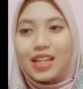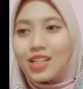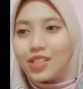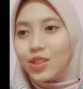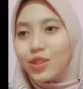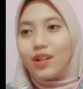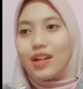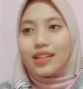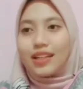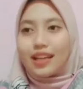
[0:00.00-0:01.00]
So
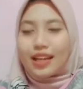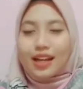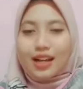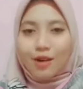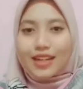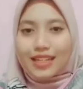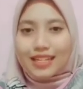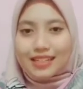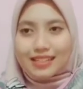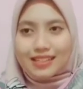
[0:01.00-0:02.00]
okay, what
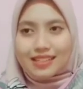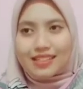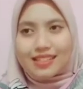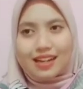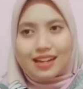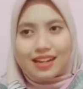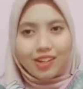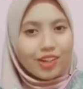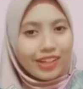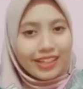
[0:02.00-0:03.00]
is
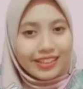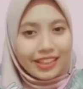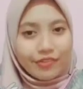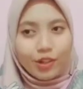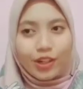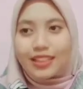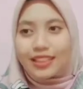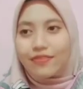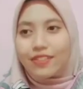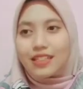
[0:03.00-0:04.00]
cognitive?
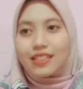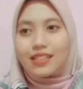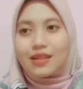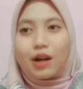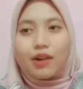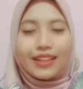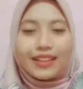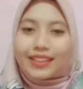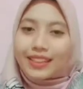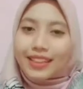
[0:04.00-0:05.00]
Cognitive is about
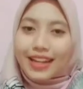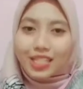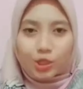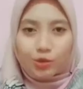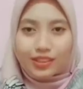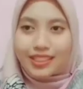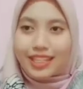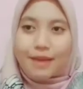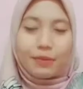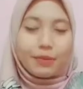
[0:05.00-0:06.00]
intellectual
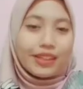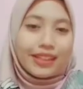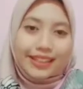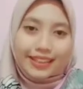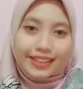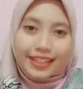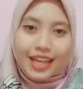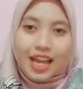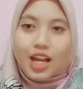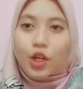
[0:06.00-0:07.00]
capability,
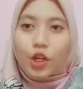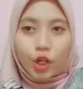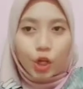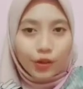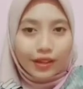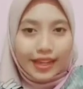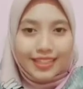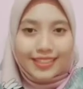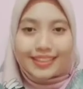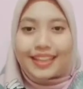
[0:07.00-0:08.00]

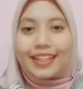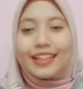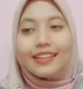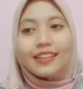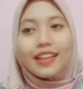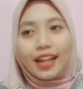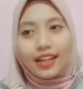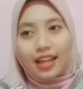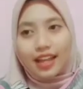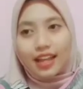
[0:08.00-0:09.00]
knowledge, thinking
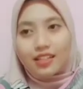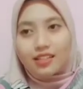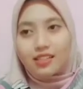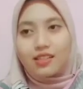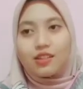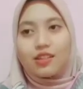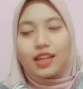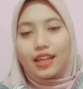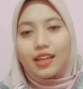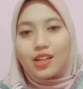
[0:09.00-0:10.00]
techniques.
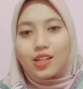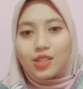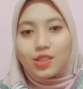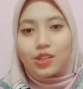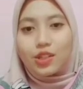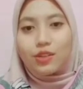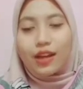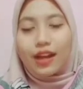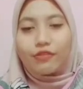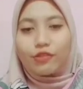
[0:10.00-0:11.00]
Okay, so you
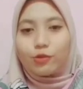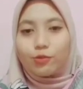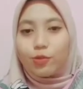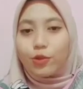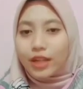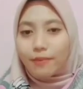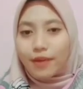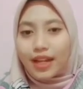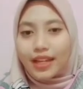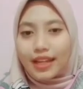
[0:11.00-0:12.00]
have to put in
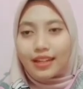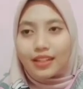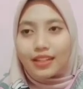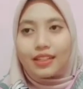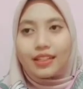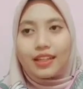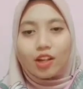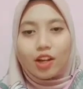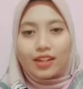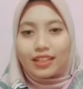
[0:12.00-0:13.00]
mind that
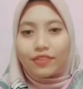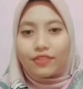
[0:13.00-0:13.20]
cognitive